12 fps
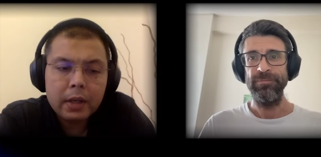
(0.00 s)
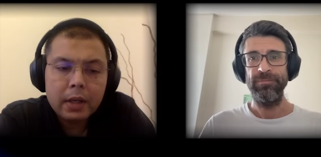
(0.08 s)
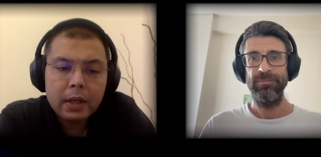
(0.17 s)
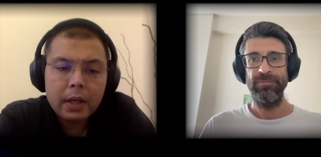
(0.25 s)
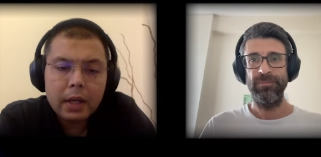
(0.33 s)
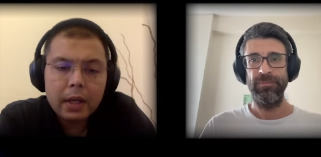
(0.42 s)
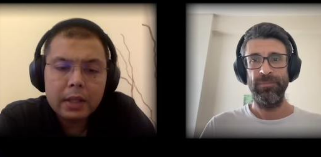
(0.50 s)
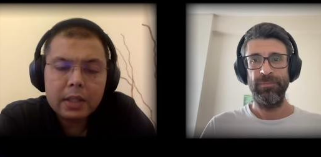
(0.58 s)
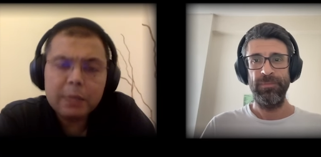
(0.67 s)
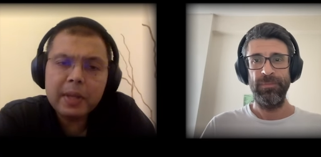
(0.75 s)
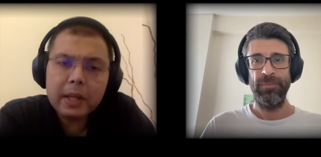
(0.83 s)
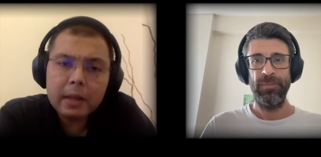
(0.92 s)
Speaker 1: need.
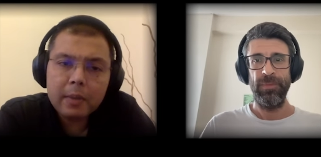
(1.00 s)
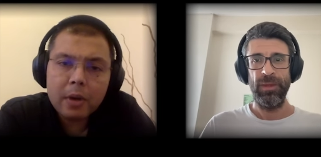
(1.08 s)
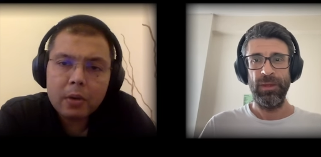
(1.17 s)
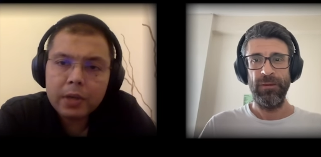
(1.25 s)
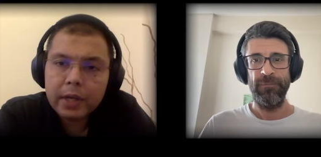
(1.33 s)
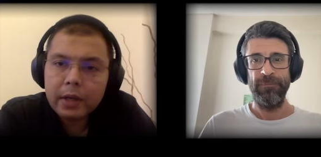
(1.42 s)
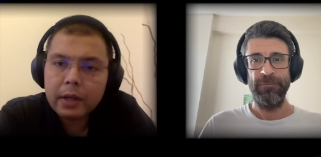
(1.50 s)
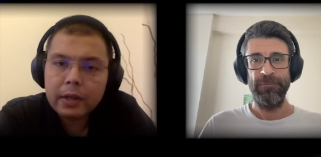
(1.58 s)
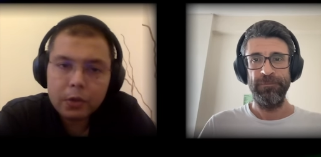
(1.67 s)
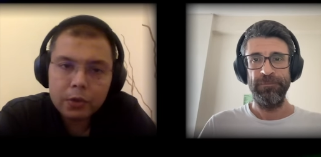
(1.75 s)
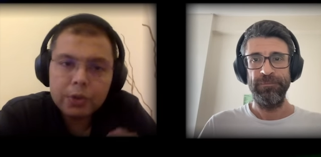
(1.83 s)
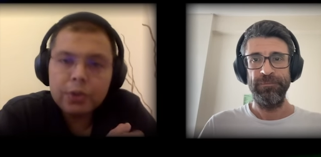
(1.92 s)
And speaking about
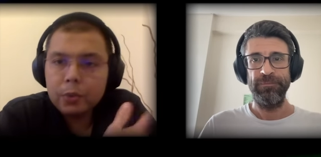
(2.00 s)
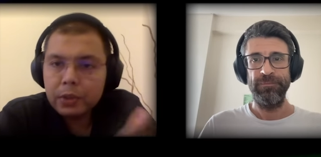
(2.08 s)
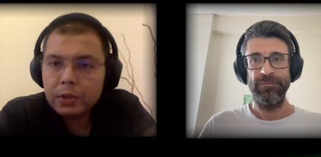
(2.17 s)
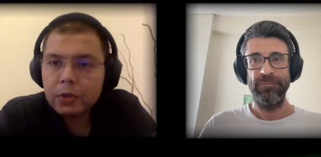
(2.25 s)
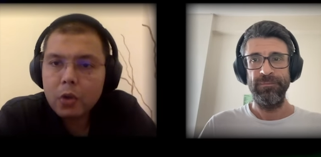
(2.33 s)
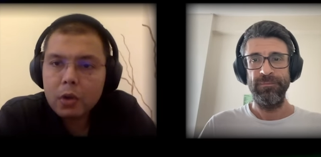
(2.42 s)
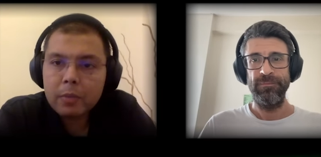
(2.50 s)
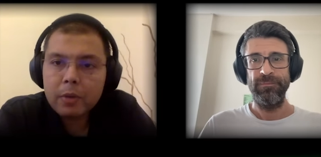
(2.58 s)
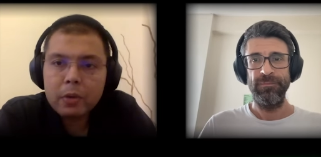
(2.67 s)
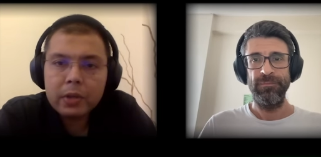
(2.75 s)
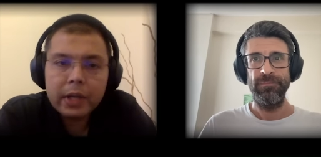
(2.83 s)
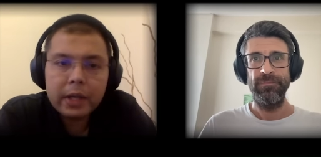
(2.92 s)
data and continuing to
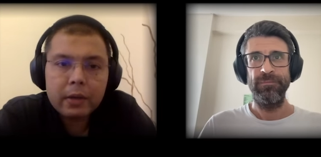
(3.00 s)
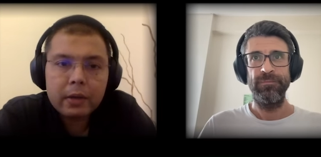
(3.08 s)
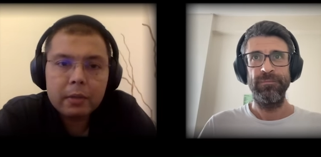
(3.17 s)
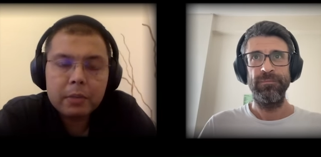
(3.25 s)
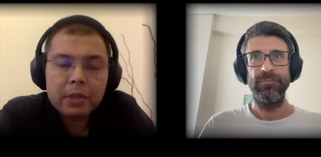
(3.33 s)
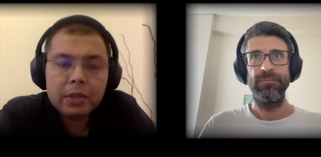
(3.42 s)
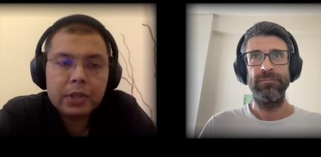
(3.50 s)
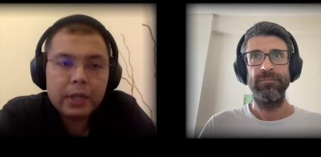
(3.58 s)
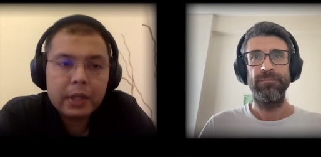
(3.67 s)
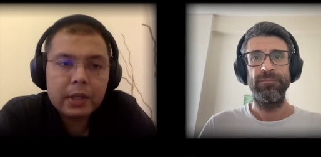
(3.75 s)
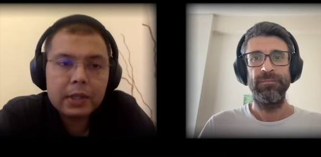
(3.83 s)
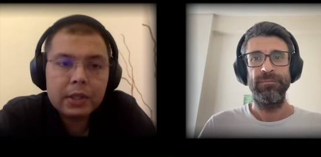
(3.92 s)
talk about data,
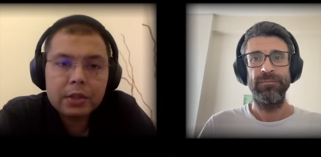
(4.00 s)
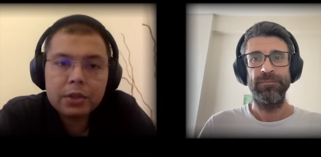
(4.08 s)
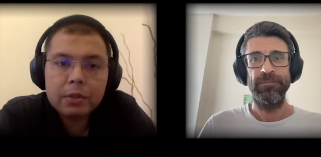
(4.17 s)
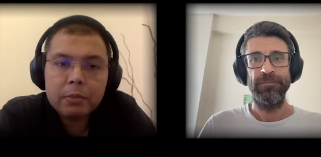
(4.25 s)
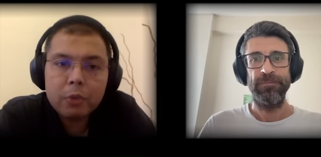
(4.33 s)
because data is